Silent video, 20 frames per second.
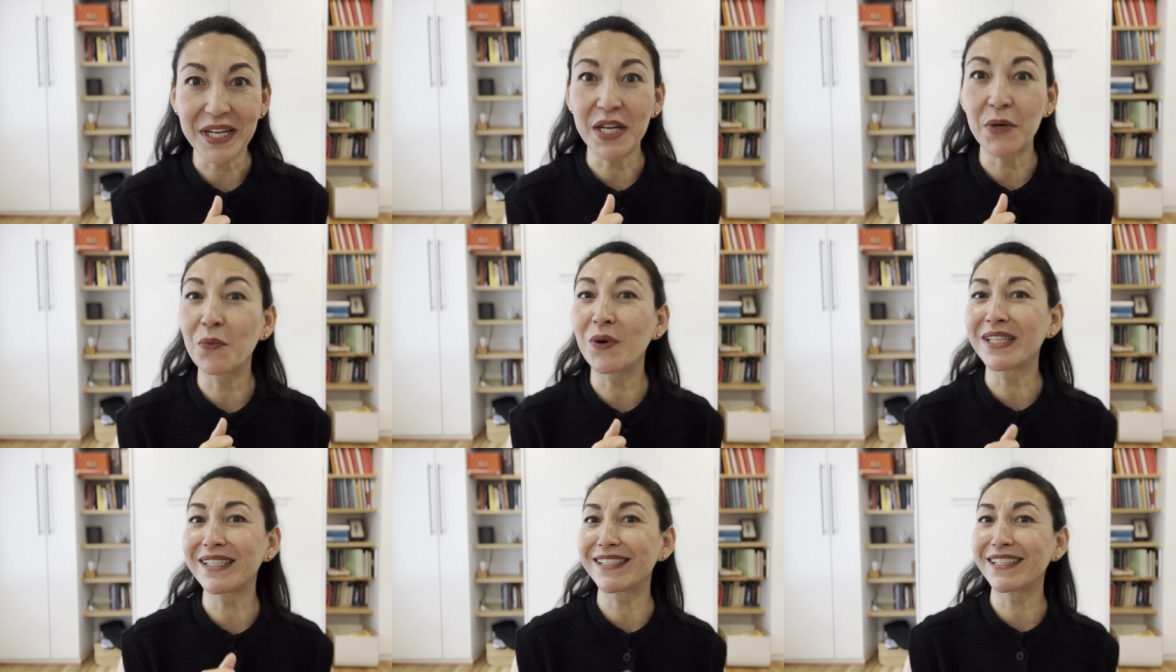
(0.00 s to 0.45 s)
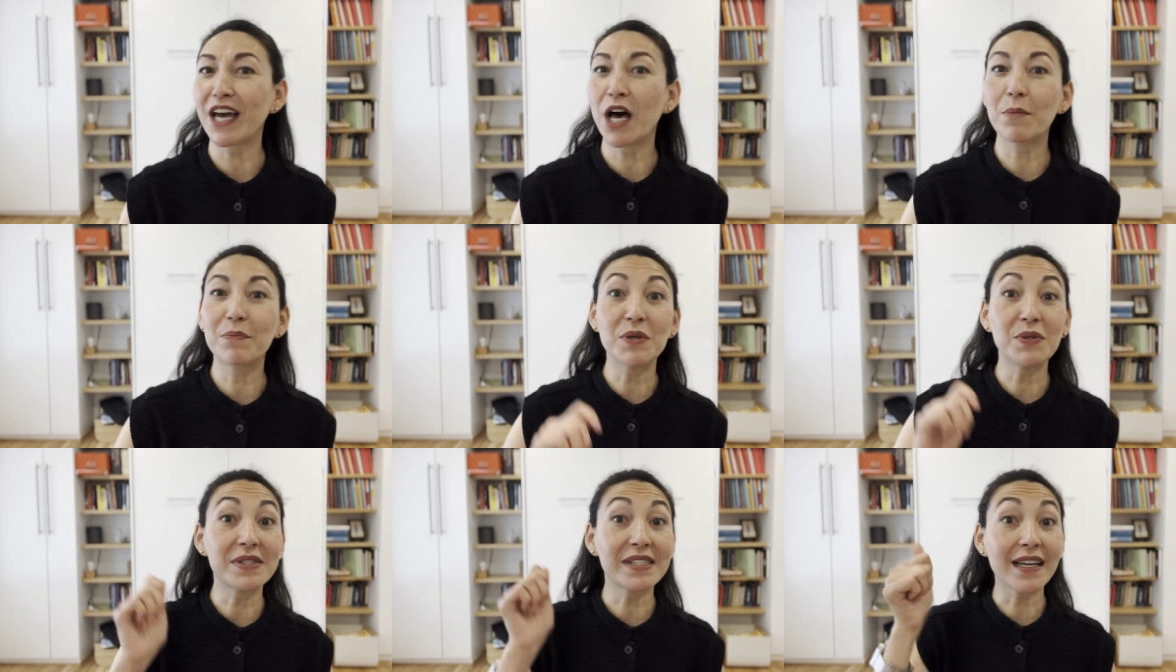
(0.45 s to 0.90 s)
It wants to
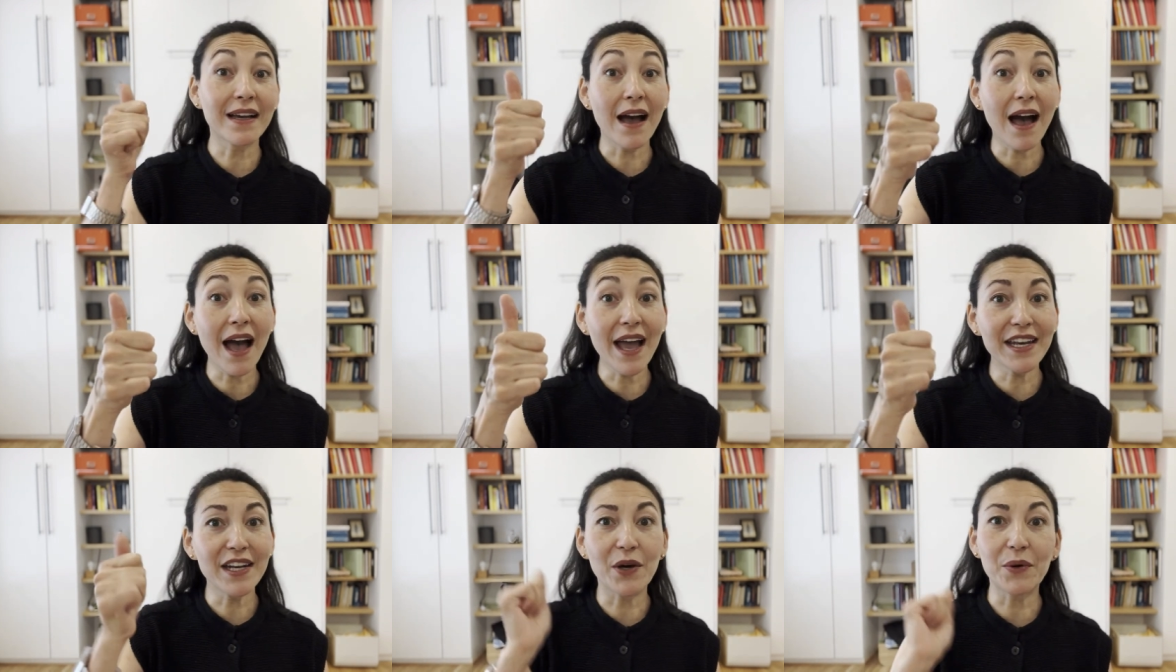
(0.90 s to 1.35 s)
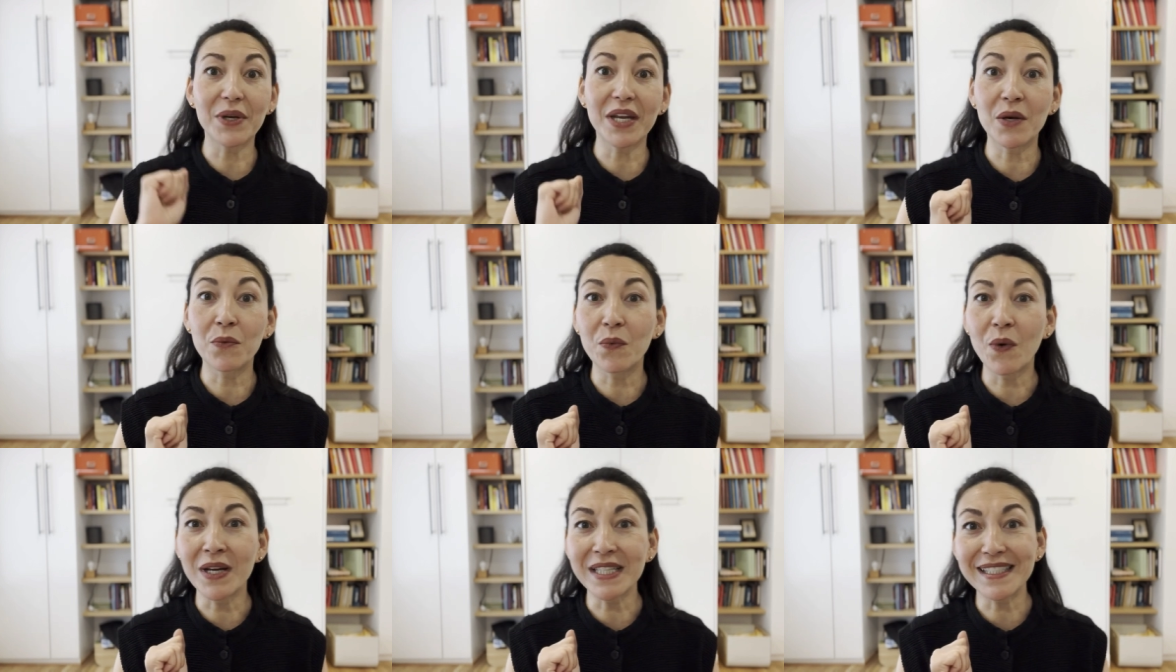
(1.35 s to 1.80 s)
help you sing a high note.
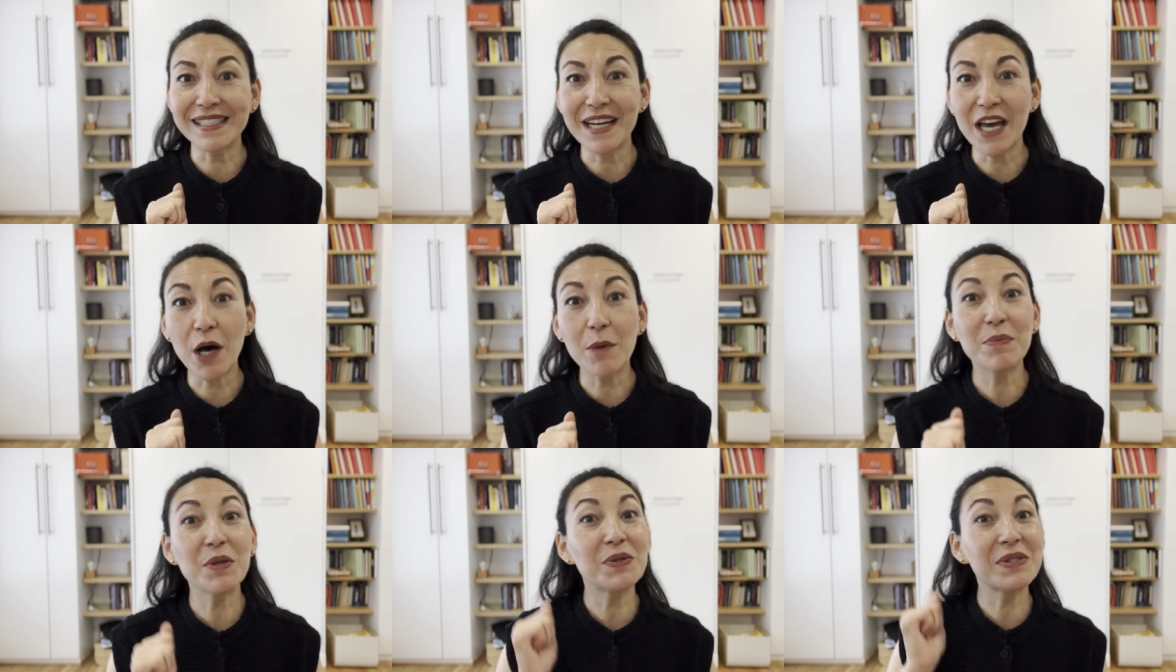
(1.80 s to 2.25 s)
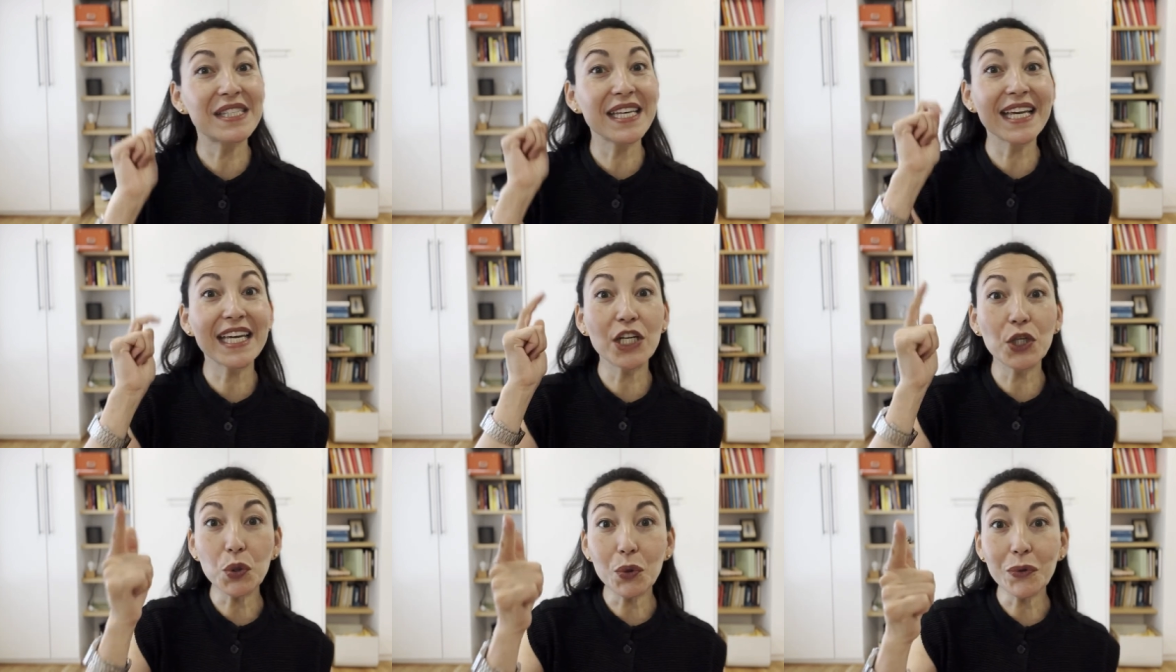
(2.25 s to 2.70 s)
It wants to help you
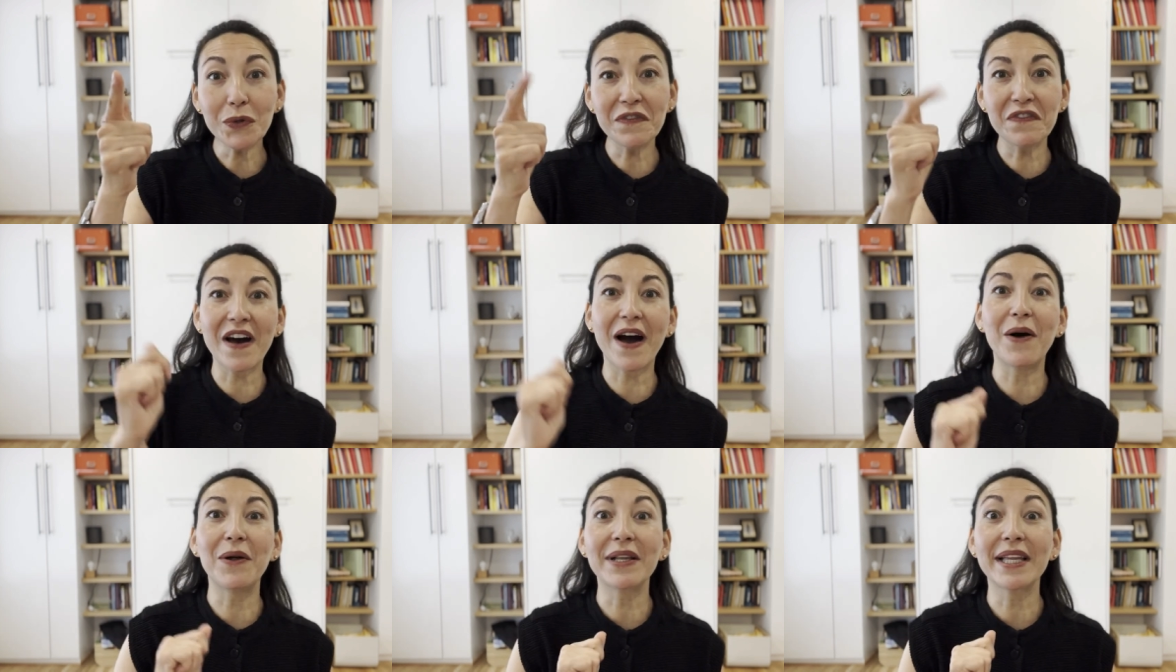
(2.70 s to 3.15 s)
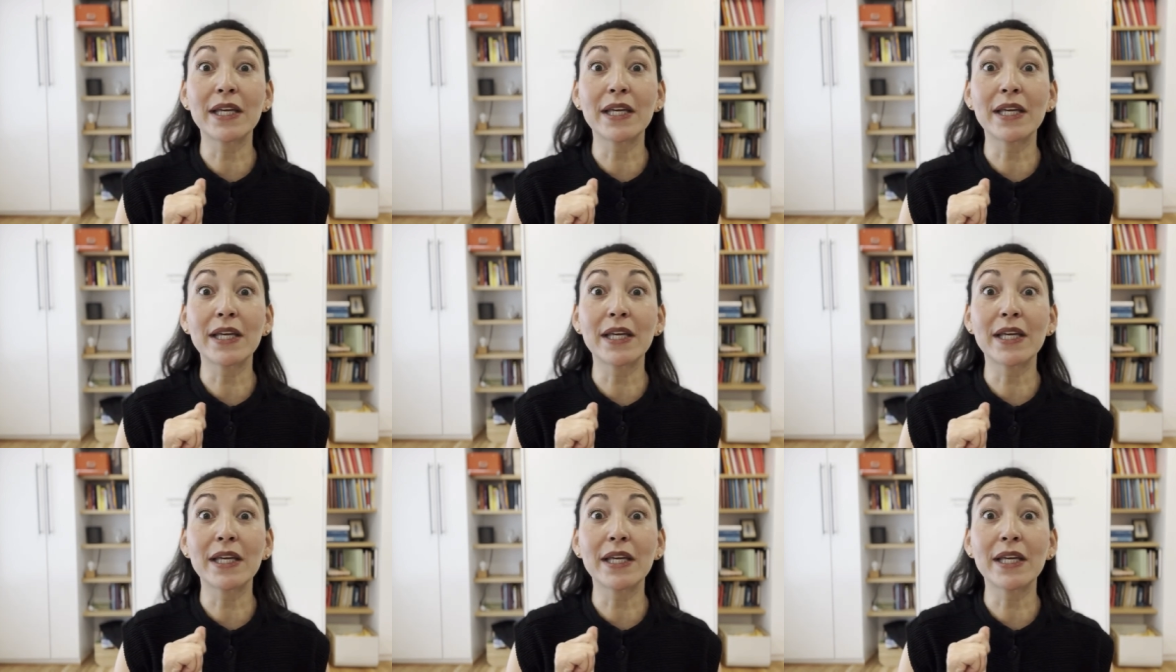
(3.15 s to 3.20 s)
sing an oo vowel.